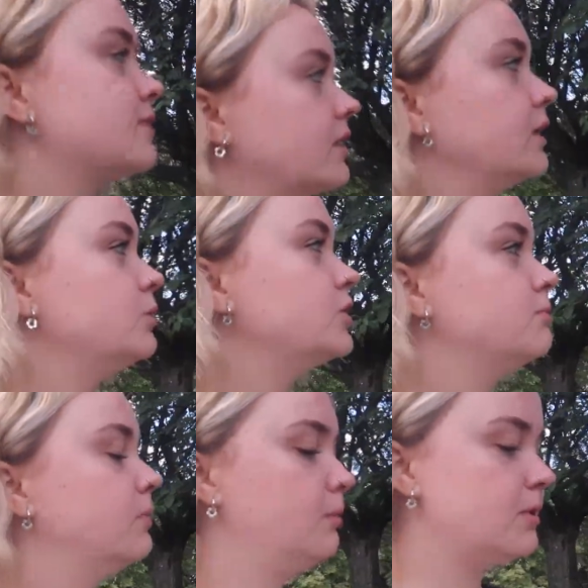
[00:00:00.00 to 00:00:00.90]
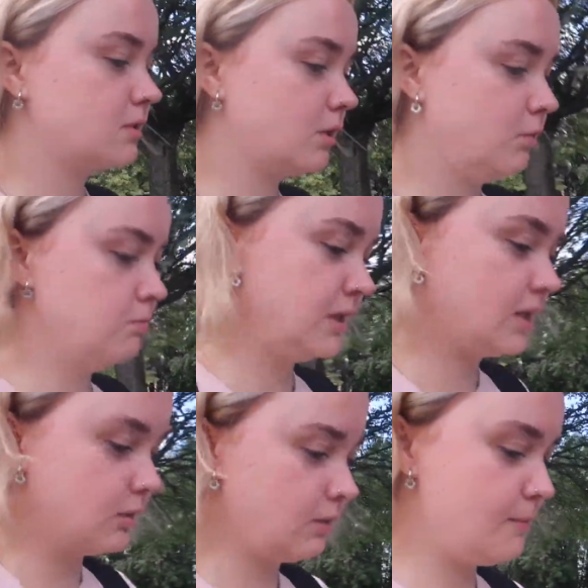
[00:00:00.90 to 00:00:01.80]
so I think we should maybe start with
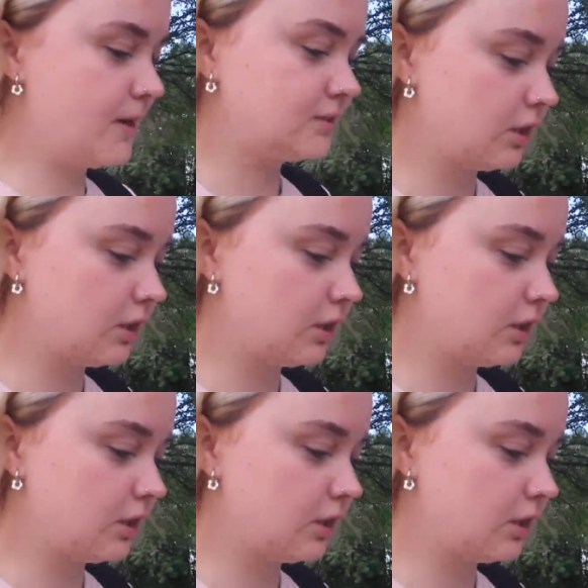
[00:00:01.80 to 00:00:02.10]
making our way back